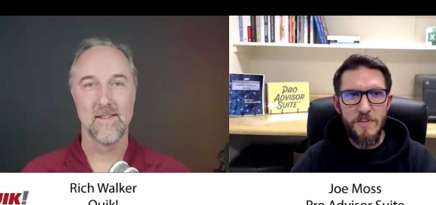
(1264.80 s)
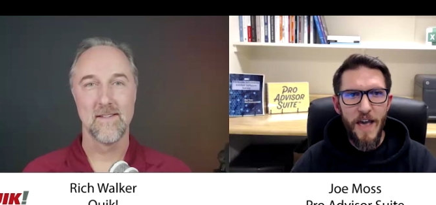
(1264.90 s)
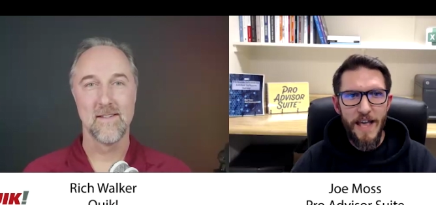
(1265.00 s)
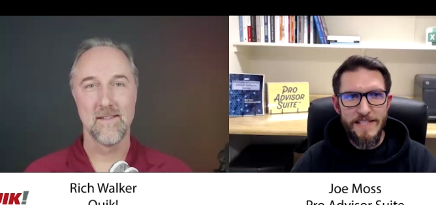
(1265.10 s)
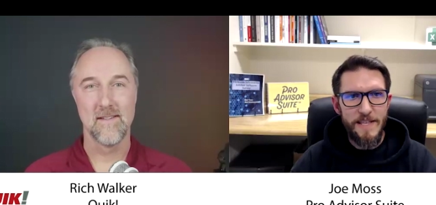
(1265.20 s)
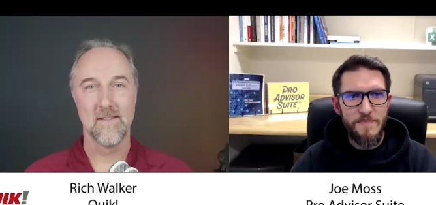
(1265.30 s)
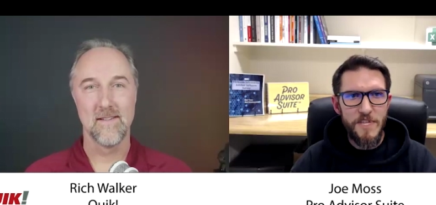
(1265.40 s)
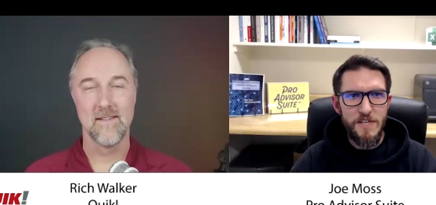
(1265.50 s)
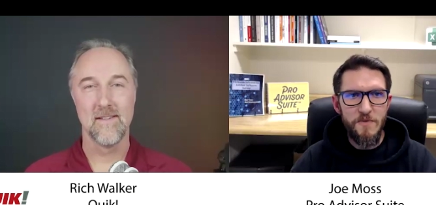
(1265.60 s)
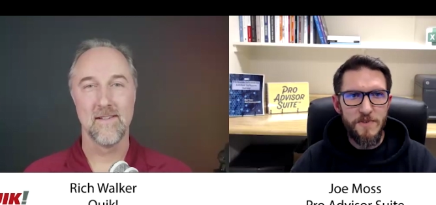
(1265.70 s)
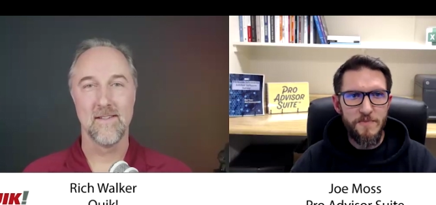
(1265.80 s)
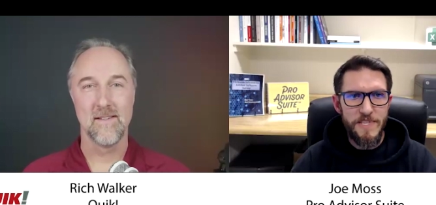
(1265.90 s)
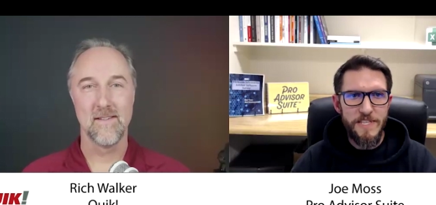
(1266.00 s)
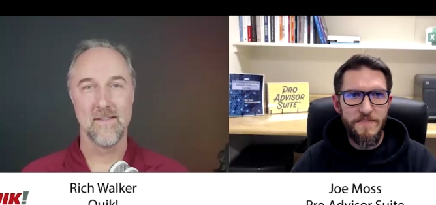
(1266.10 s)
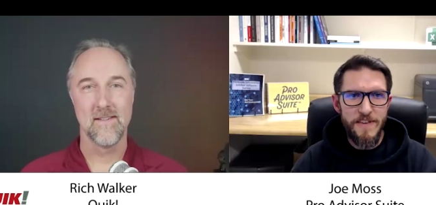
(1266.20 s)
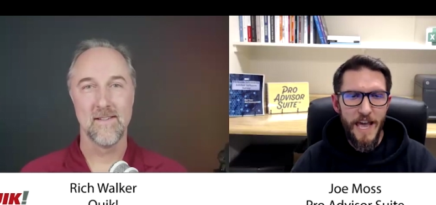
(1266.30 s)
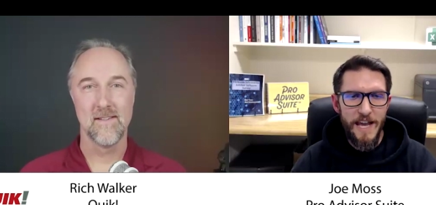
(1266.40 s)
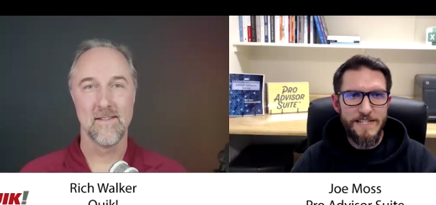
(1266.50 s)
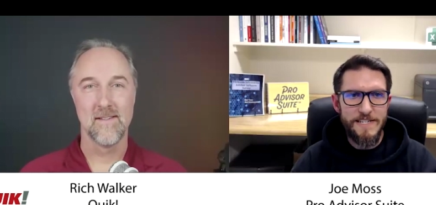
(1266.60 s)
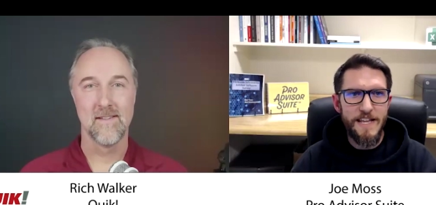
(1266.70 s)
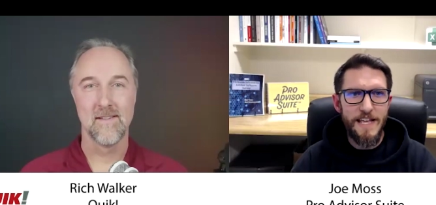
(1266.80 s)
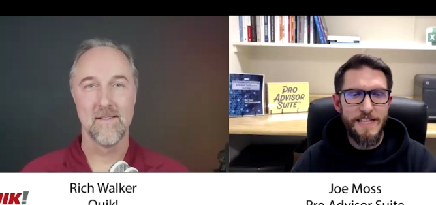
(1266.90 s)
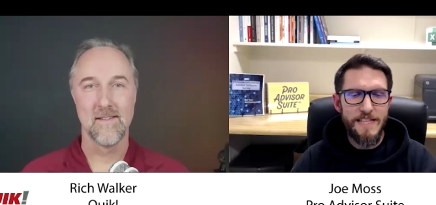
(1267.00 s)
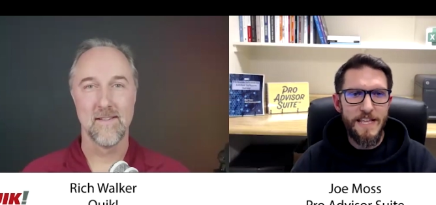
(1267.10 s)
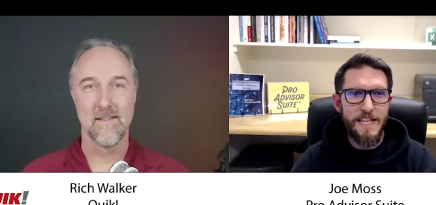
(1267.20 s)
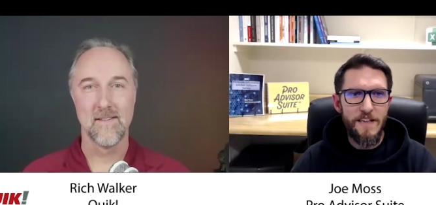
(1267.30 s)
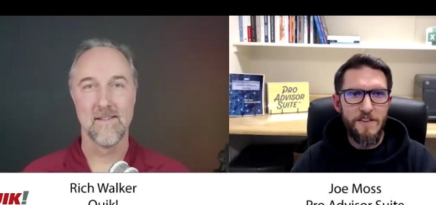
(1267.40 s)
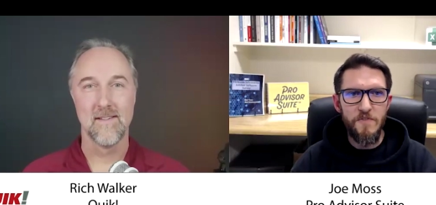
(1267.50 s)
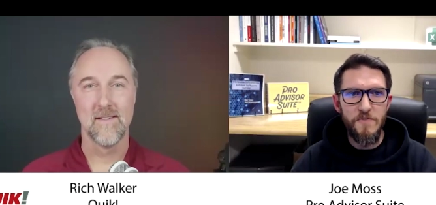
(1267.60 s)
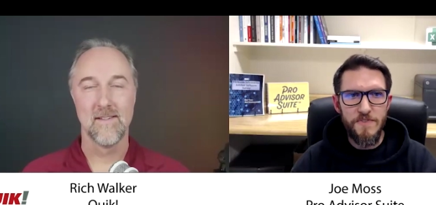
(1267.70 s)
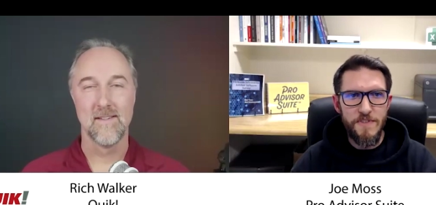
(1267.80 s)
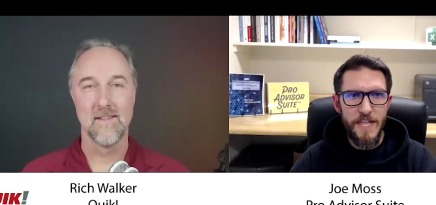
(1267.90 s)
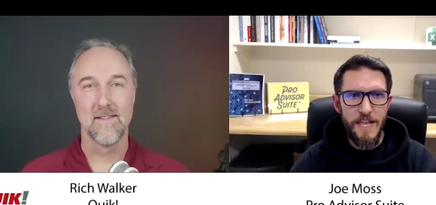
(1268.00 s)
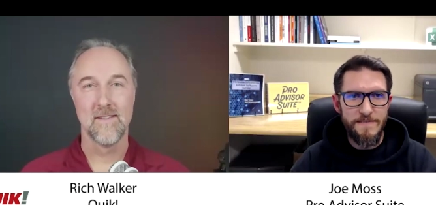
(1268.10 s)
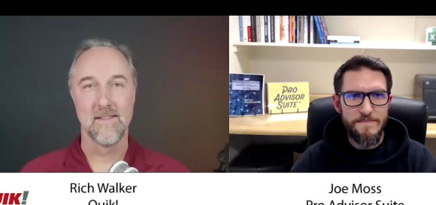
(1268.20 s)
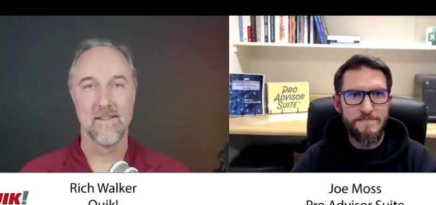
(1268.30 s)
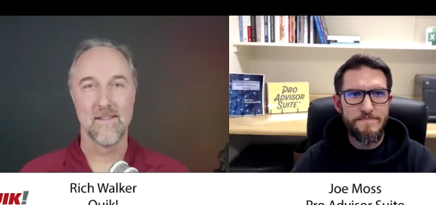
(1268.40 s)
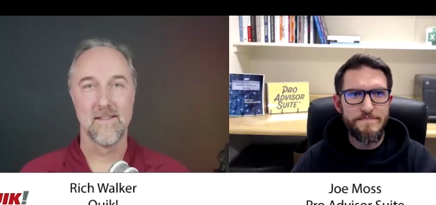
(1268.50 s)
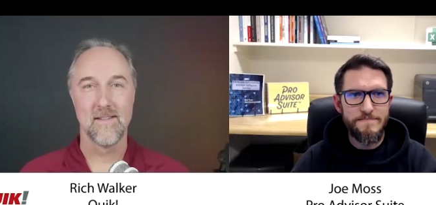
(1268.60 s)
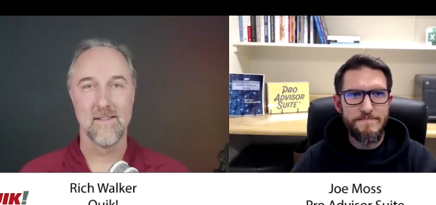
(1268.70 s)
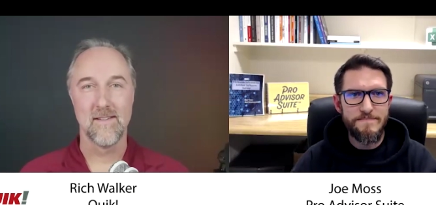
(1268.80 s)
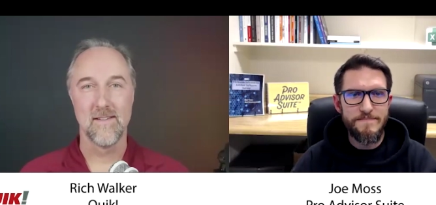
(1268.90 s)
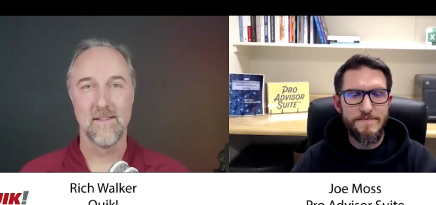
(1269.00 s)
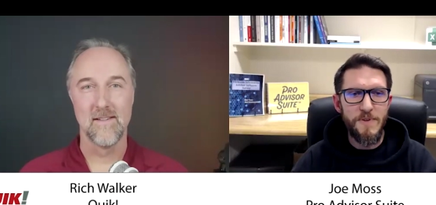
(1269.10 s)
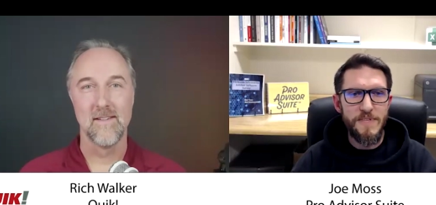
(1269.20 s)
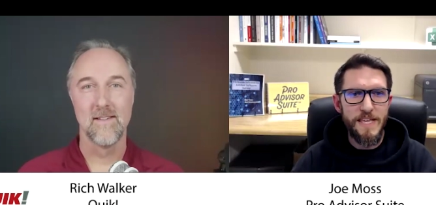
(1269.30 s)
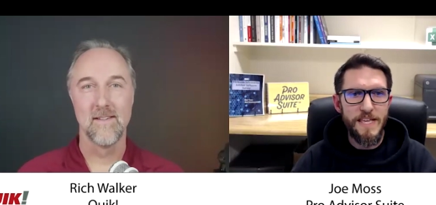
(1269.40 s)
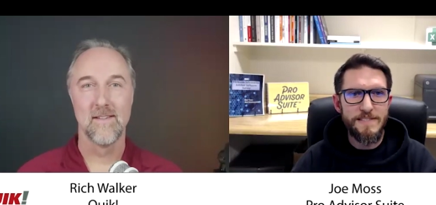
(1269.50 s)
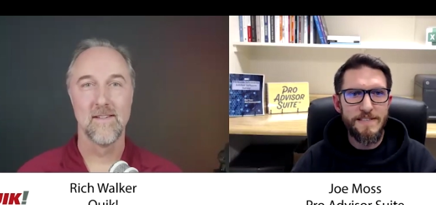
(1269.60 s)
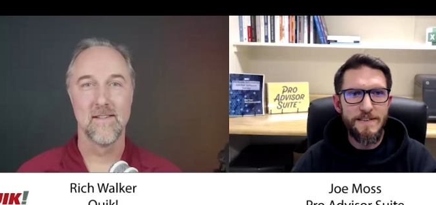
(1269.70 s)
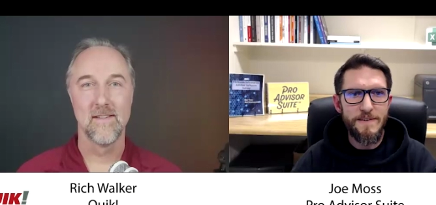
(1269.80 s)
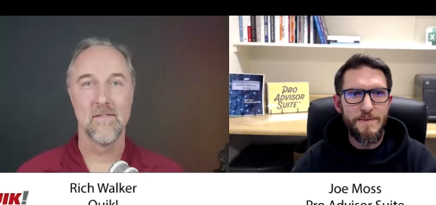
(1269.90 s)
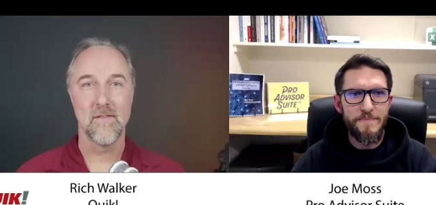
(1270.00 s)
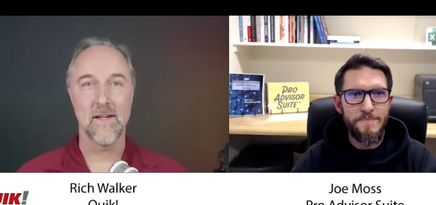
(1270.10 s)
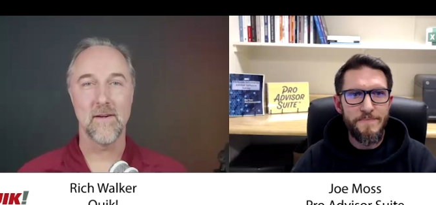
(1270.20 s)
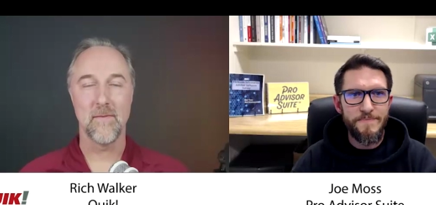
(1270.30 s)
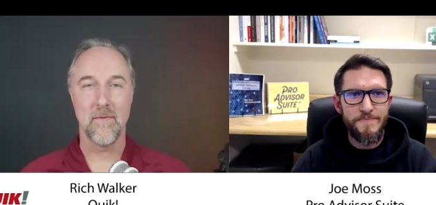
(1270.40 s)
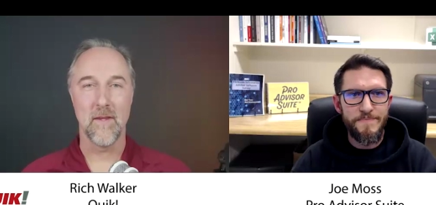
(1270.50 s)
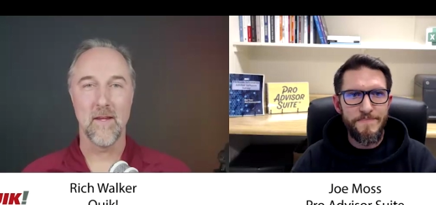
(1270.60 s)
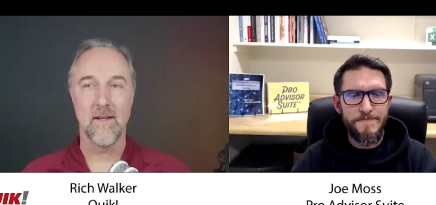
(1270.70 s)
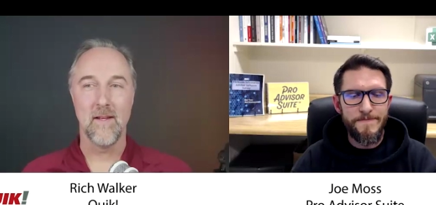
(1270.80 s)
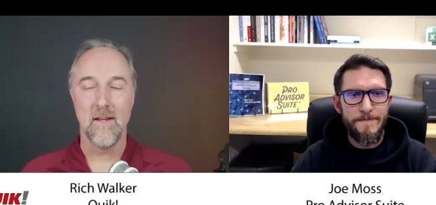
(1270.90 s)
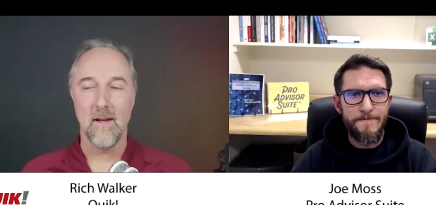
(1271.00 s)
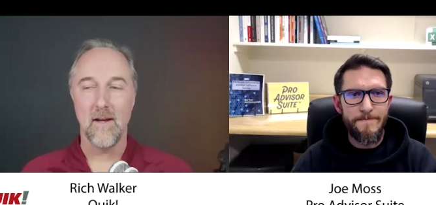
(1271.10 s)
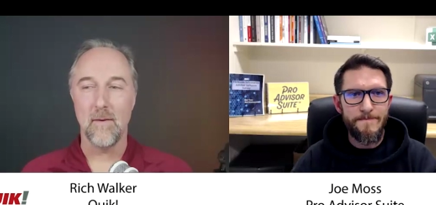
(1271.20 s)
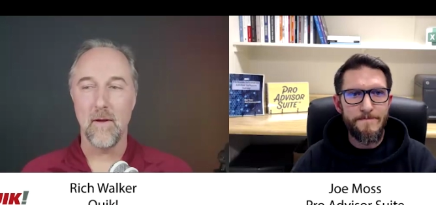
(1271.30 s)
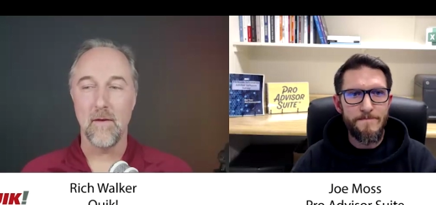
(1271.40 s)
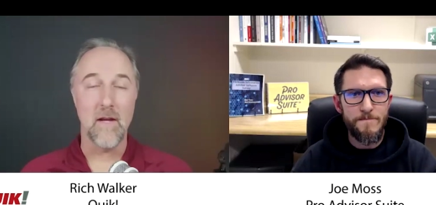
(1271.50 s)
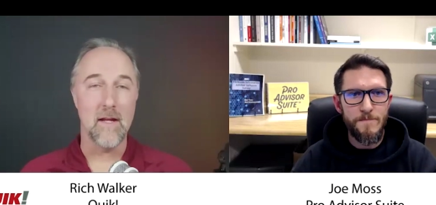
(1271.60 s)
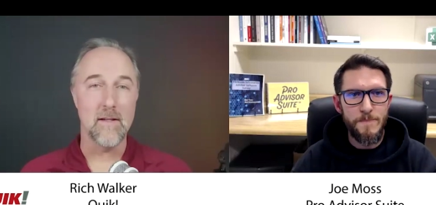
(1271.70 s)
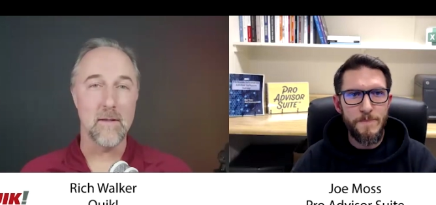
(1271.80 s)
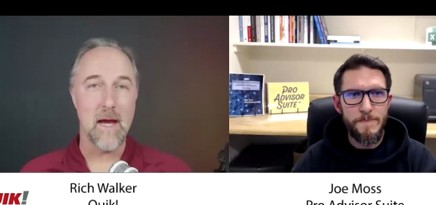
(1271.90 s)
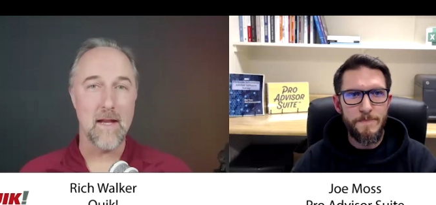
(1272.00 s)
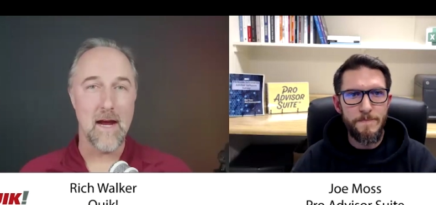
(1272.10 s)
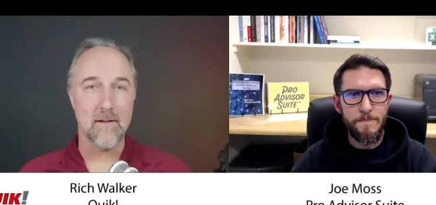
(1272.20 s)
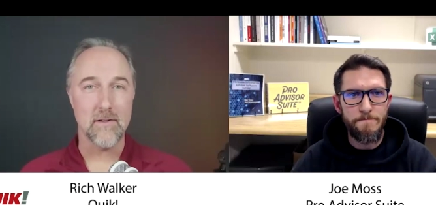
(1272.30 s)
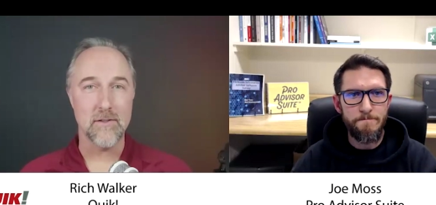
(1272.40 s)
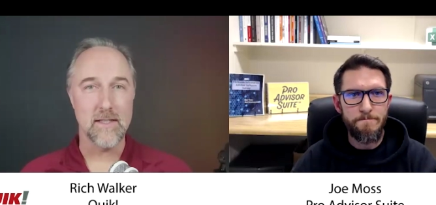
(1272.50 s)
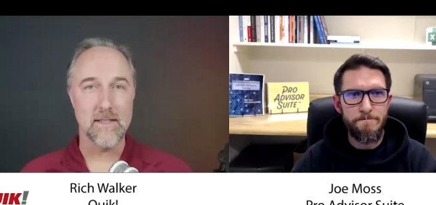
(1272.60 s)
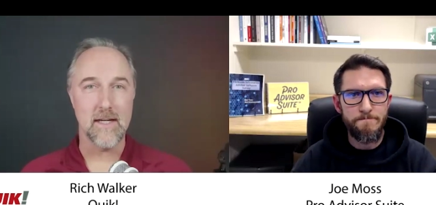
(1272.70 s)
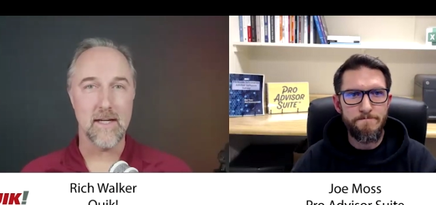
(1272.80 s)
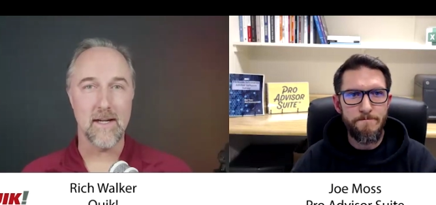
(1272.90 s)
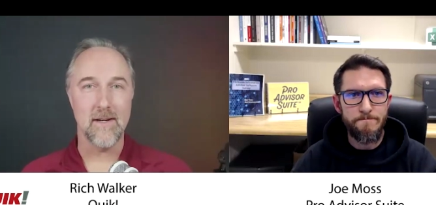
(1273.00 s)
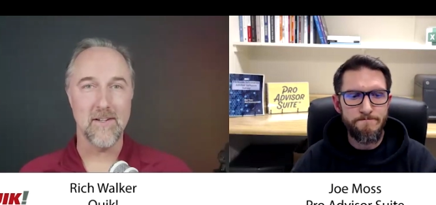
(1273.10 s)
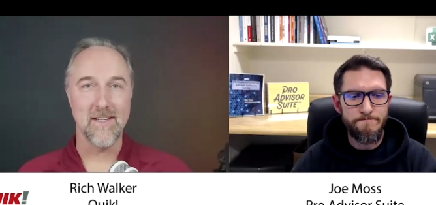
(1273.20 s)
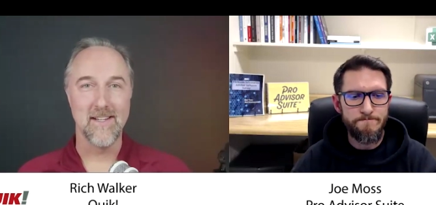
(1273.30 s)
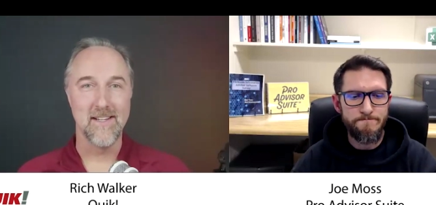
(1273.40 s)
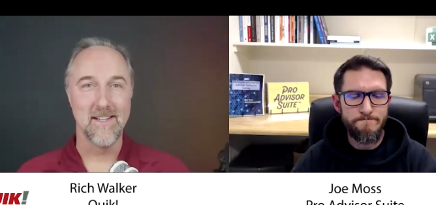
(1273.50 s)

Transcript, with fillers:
Speaker 1: where you ask them to do a specific action and then they get used to like doing things.
Speaker 2: Yeah. Um, have you had any bad actors you had to kick out?